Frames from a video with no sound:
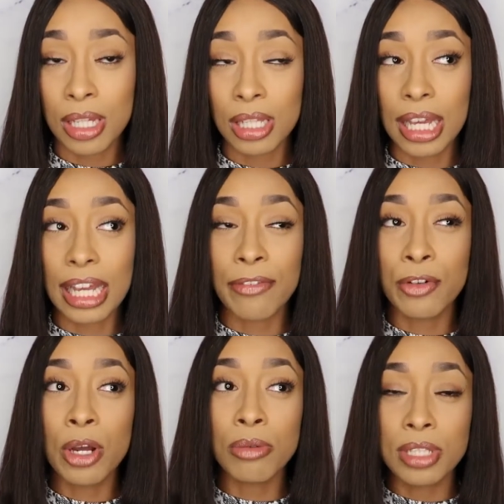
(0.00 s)
like, if
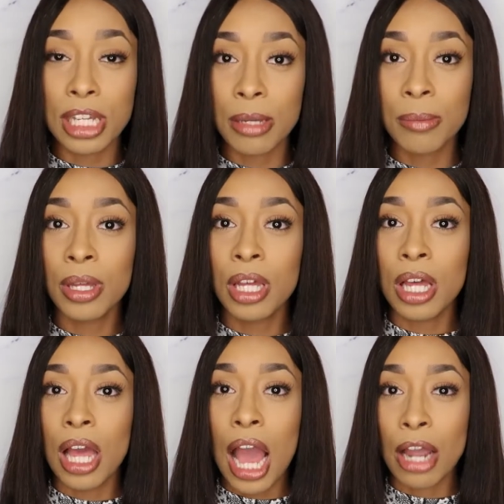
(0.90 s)
you don't tip
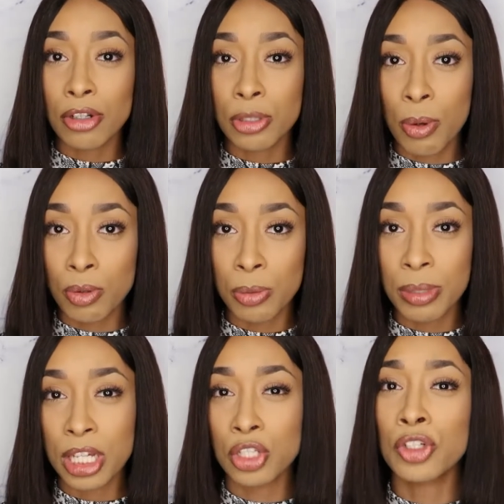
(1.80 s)
how you're supposed to
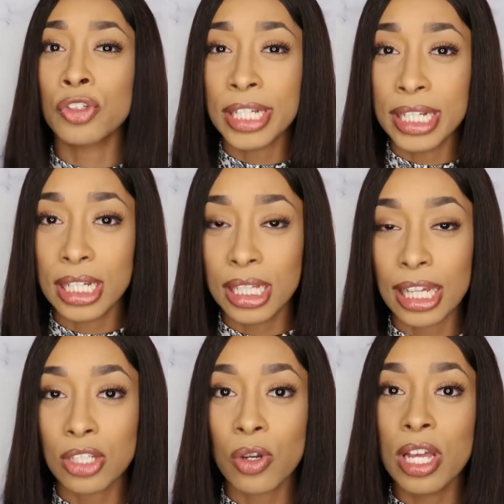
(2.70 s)
because you're needy,
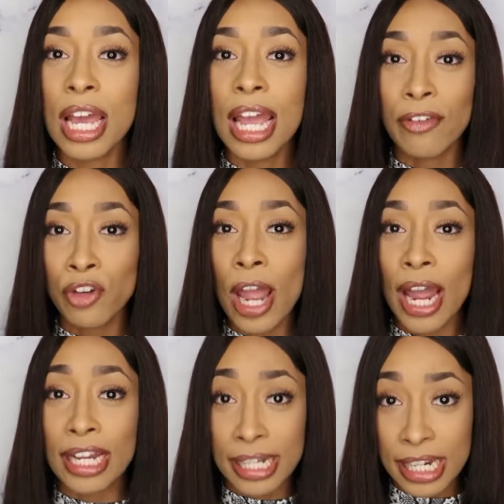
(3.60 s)
like, so if you're
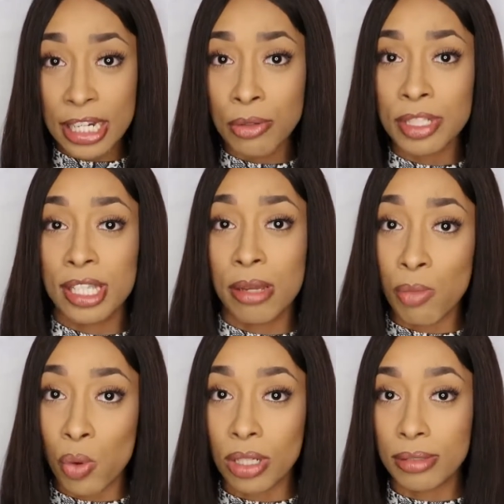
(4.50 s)
needy, you need to tip
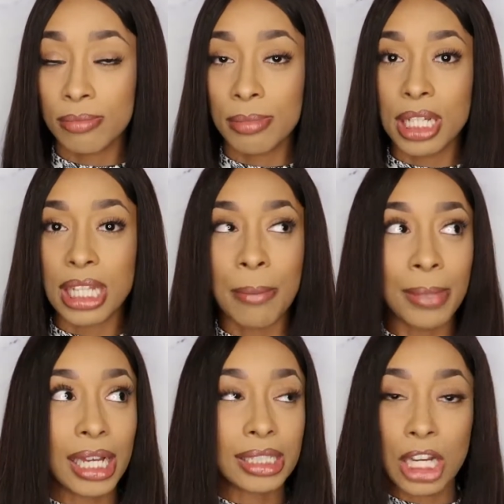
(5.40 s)
more, because I'm
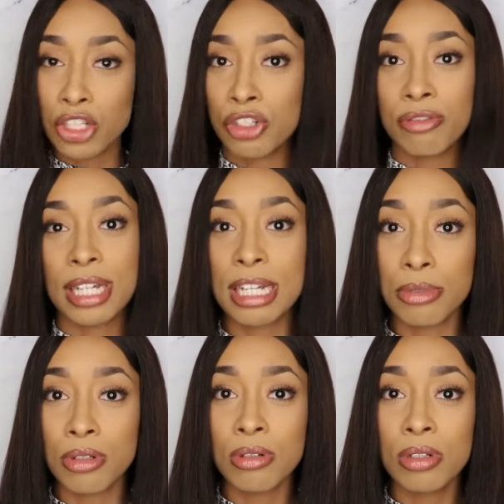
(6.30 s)
like touching your
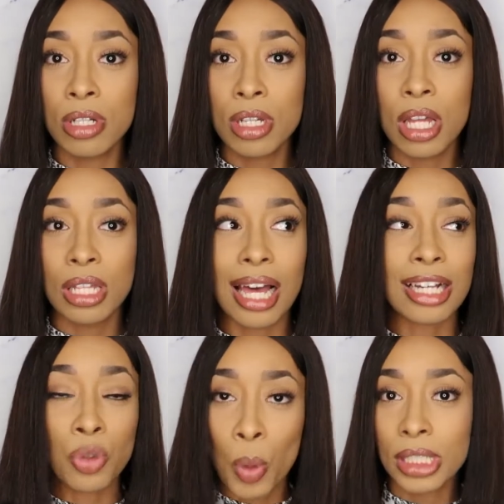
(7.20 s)
table
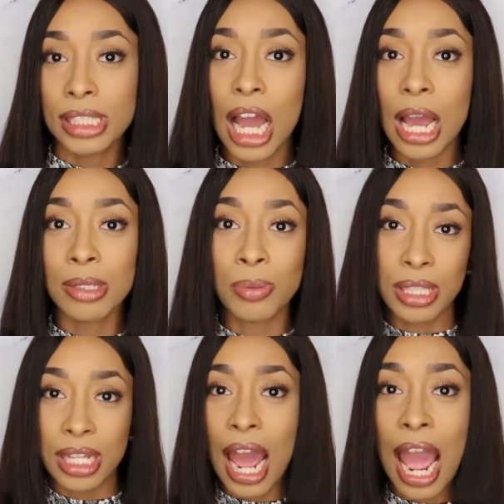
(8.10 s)
like 20 times
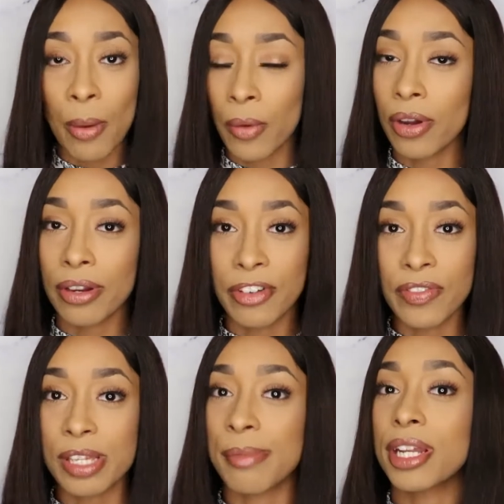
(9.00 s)
within an hour and
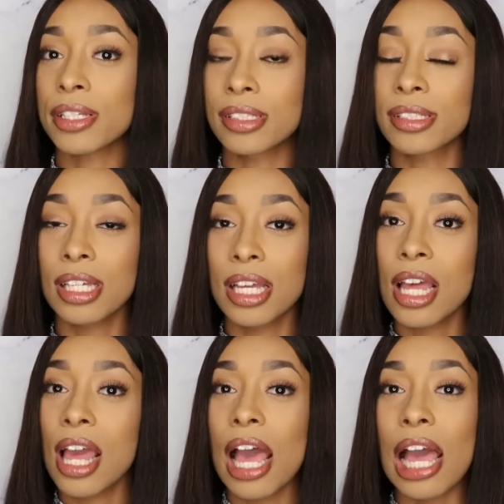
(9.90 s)
15 minutes,
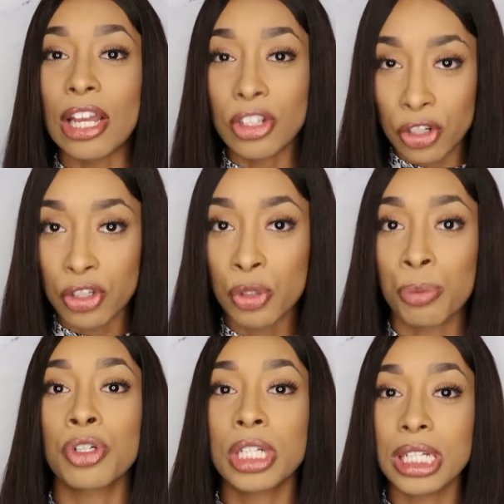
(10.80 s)
and you're
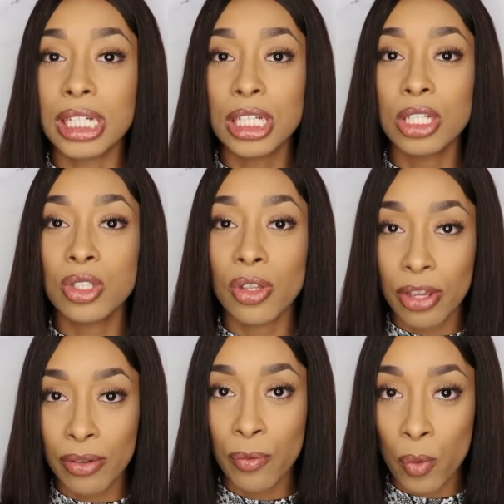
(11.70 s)
super needy, so
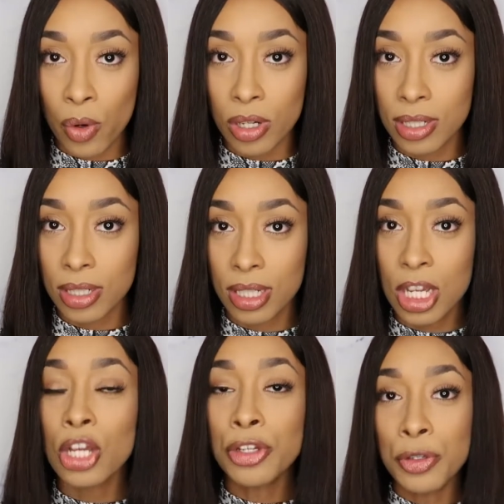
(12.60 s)
therefore
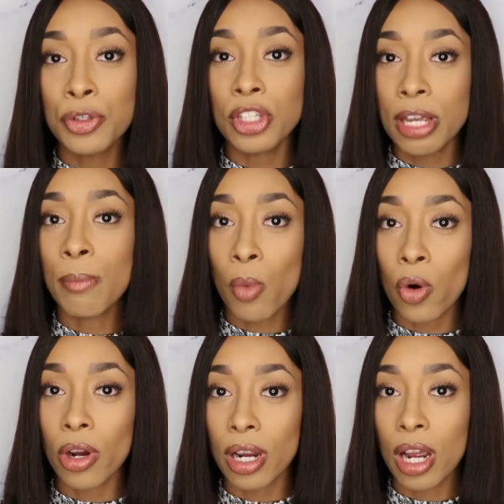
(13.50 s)
you should tip
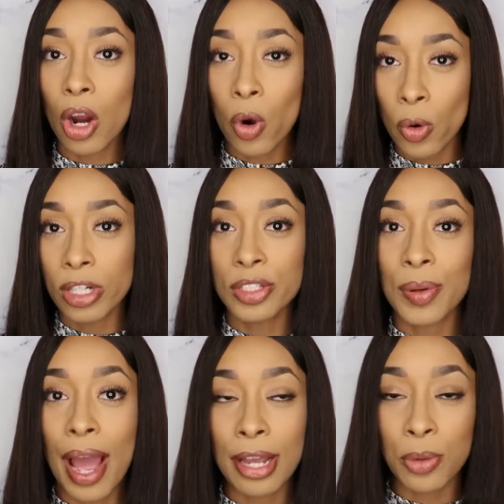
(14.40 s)
more according to
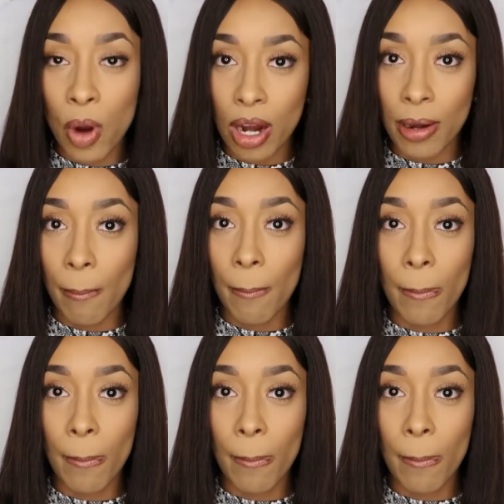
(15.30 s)
how you are.